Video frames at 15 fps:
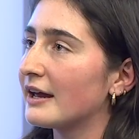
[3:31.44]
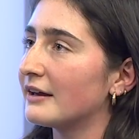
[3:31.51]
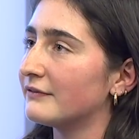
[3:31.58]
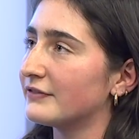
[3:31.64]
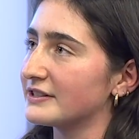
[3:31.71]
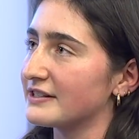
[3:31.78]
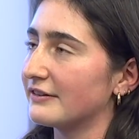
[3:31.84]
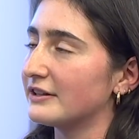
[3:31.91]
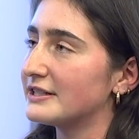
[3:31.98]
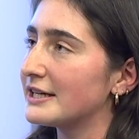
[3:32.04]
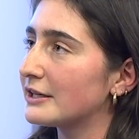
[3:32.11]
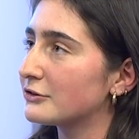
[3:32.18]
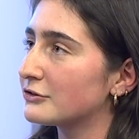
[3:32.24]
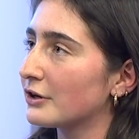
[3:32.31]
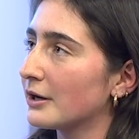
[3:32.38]
and Fitz and the
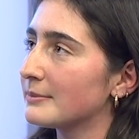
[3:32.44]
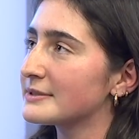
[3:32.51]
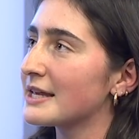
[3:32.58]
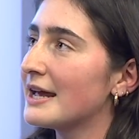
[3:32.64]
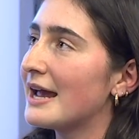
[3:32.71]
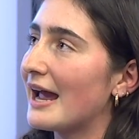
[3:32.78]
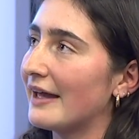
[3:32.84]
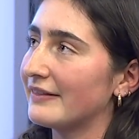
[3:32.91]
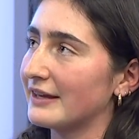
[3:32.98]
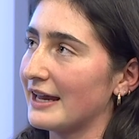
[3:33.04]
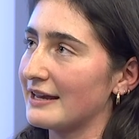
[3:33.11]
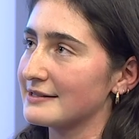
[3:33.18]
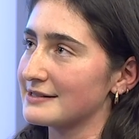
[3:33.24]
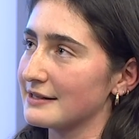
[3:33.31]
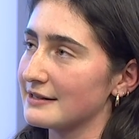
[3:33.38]
Tantrums and the
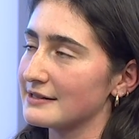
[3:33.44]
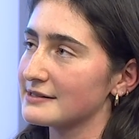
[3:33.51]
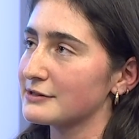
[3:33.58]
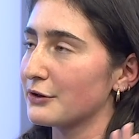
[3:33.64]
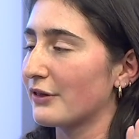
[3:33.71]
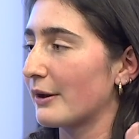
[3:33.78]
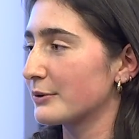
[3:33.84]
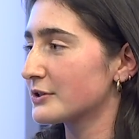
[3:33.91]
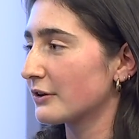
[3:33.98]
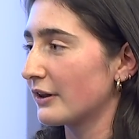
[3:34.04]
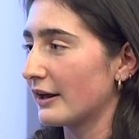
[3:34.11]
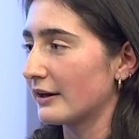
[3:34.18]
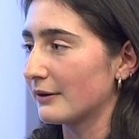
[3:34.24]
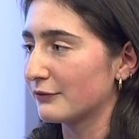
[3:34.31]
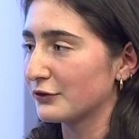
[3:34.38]
Aces. So that was our
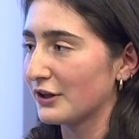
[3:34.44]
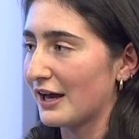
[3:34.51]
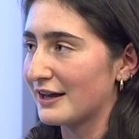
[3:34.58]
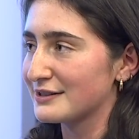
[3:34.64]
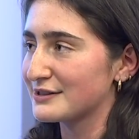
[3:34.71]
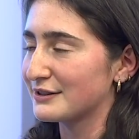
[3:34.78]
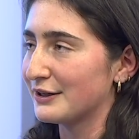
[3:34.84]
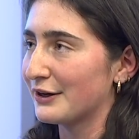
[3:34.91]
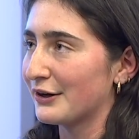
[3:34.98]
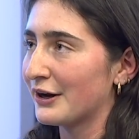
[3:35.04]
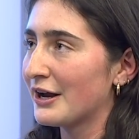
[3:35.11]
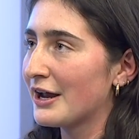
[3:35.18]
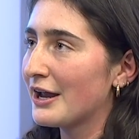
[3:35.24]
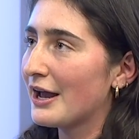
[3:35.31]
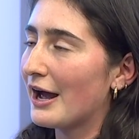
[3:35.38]
lineup for last year. Mm
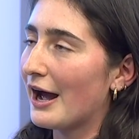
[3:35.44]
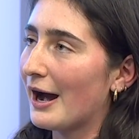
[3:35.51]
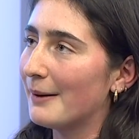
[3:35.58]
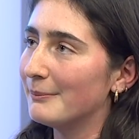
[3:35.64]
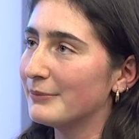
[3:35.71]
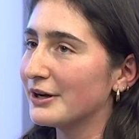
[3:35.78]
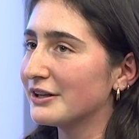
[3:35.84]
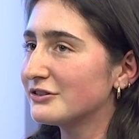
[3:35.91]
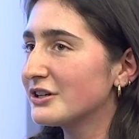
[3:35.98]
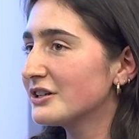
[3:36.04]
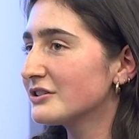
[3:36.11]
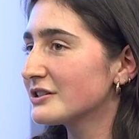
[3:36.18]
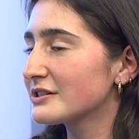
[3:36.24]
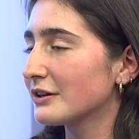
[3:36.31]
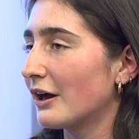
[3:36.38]
-hmm. um, but it
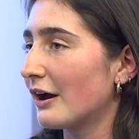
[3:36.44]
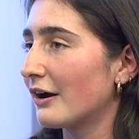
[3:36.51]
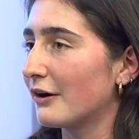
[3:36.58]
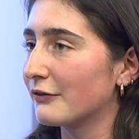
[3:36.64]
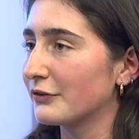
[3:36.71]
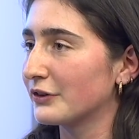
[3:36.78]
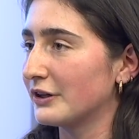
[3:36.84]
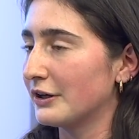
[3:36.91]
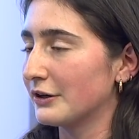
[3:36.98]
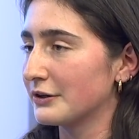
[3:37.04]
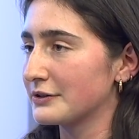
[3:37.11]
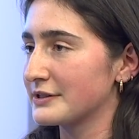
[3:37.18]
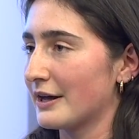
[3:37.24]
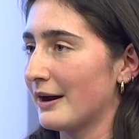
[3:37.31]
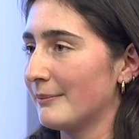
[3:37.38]
changes a lot over the
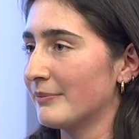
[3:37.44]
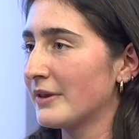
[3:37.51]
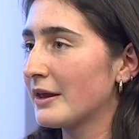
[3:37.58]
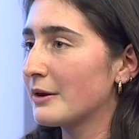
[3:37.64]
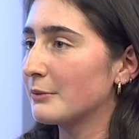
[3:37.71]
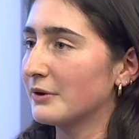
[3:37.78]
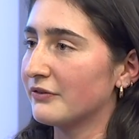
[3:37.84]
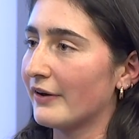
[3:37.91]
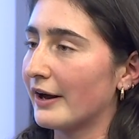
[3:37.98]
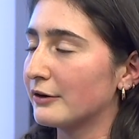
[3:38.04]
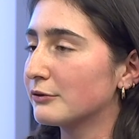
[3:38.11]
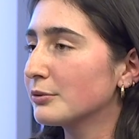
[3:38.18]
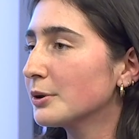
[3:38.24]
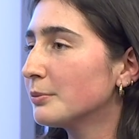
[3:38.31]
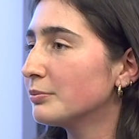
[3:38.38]
years. Um, we've had
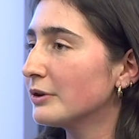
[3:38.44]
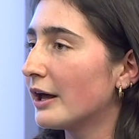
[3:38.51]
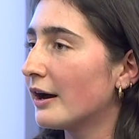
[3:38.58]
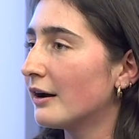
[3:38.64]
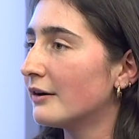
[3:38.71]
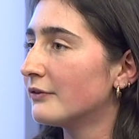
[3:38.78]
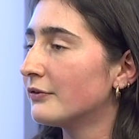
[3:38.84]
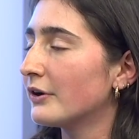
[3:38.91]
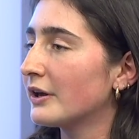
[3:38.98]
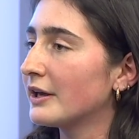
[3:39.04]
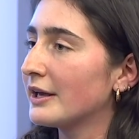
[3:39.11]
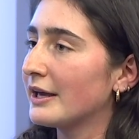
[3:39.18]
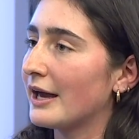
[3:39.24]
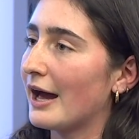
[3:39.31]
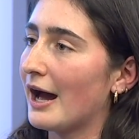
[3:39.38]
Grouplove.
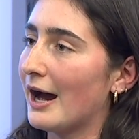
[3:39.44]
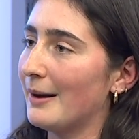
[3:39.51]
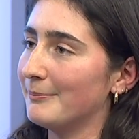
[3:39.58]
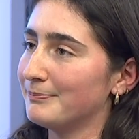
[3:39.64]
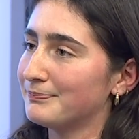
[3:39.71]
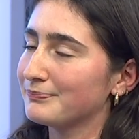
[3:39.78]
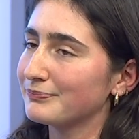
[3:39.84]
Um,